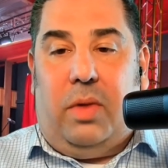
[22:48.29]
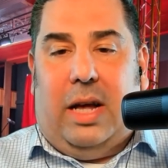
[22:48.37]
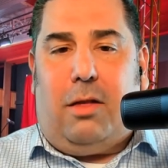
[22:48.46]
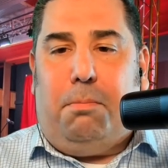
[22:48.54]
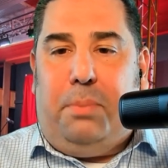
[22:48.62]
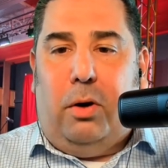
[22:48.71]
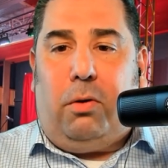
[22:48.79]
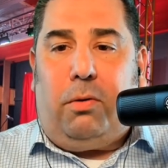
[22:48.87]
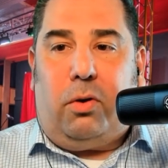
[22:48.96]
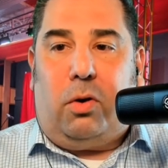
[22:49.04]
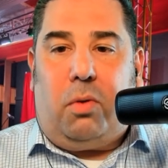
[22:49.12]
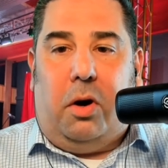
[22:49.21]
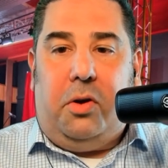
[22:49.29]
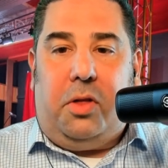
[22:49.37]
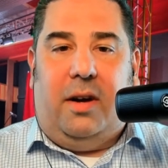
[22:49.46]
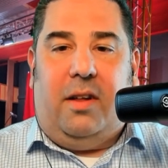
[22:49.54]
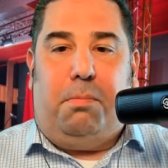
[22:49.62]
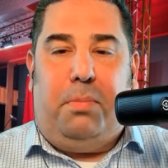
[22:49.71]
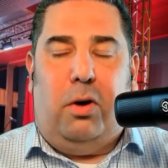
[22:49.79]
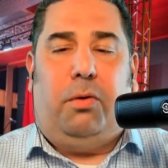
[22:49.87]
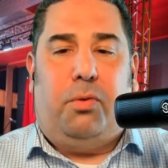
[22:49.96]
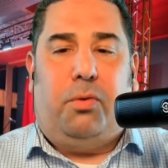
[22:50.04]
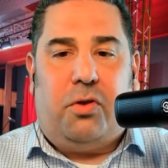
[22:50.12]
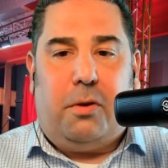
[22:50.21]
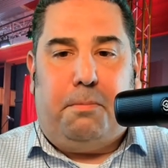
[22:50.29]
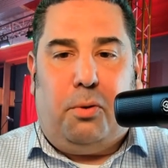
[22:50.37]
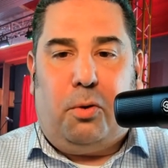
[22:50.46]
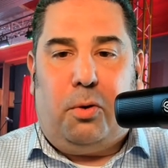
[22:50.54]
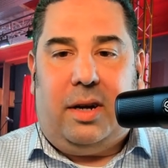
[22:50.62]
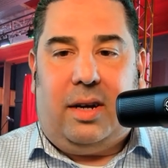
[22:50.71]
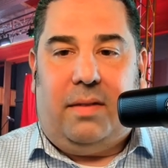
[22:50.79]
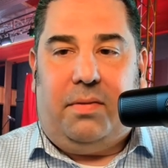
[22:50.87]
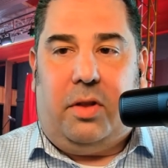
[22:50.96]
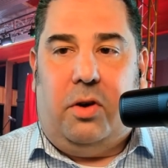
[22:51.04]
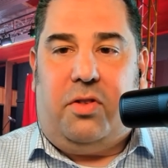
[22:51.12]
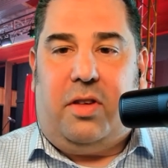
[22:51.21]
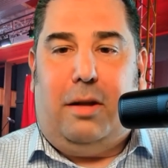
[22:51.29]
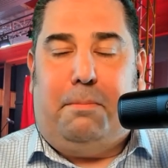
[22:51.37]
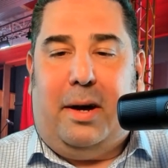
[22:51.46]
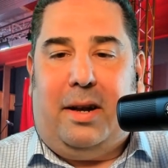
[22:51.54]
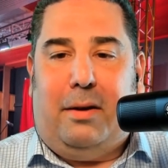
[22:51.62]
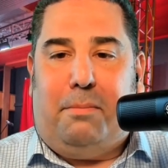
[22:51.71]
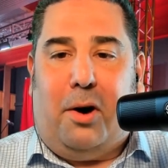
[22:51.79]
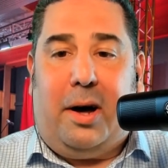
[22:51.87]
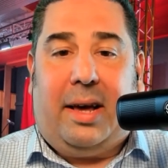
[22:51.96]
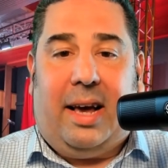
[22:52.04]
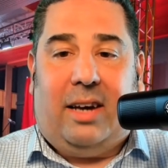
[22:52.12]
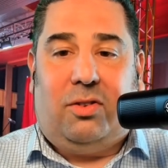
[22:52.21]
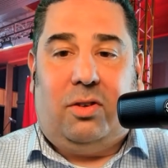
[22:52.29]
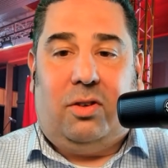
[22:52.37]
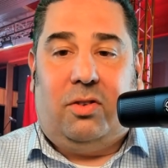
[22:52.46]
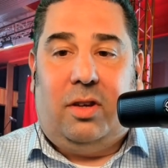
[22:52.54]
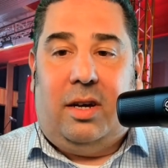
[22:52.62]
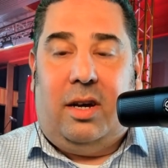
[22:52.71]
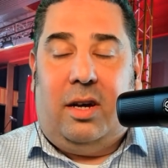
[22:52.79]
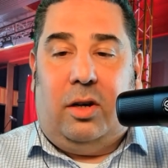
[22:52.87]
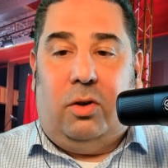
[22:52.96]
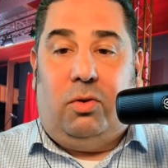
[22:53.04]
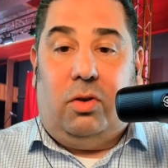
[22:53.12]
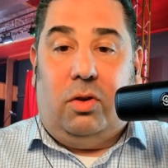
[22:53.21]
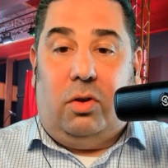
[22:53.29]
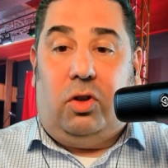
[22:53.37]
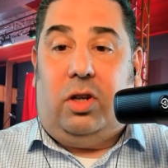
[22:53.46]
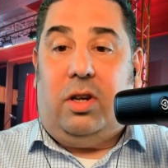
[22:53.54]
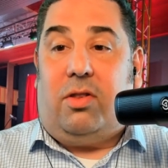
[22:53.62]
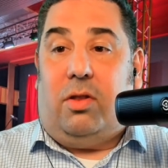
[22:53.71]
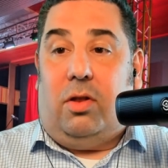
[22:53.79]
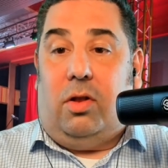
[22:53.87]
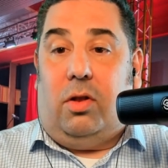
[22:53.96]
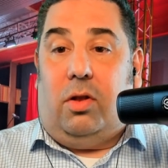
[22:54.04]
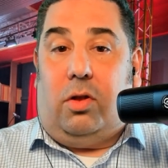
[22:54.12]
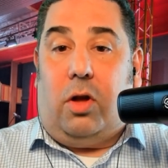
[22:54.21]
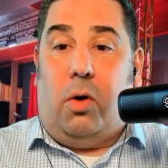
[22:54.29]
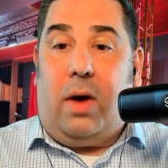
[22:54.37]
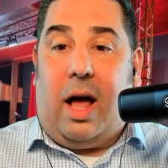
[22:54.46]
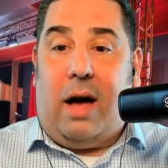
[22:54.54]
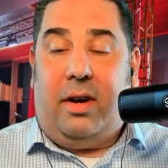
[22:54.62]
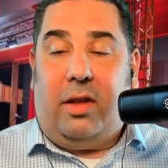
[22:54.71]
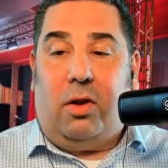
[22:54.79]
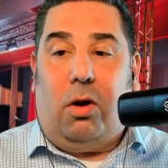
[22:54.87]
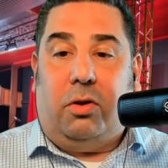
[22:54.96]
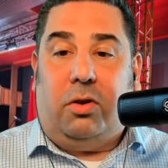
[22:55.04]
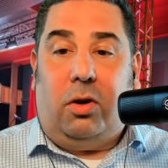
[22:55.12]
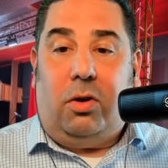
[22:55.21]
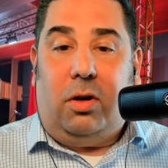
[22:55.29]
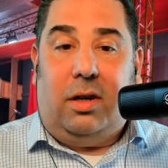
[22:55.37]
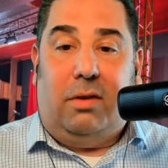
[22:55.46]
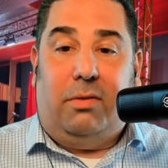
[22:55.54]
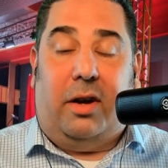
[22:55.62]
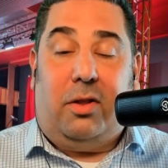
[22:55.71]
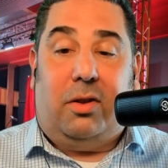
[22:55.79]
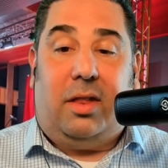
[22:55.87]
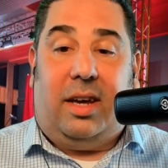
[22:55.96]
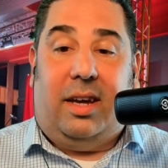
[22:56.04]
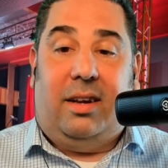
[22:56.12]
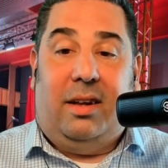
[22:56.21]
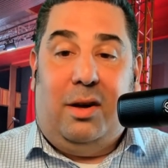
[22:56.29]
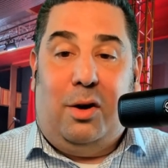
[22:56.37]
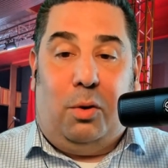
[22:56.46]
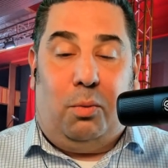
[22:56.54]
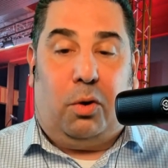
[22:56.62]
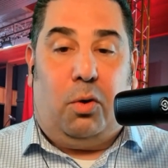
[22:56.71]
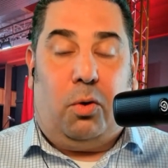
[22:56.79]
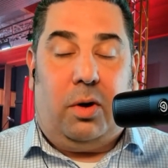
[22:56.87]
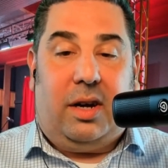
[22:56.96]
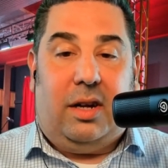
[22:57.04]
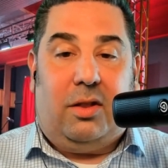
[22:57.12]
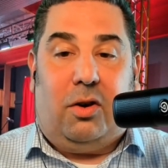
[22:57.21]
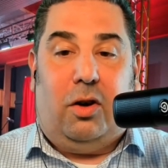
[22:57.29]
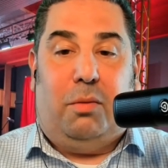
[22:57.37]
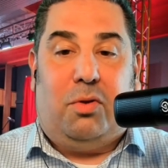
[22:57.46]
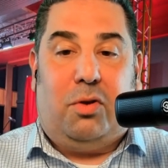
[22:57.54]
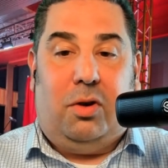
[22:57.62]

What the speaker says: it's built for growth, and it's built for supporting those independent podcasters who just don't have another alternative other than recording in their home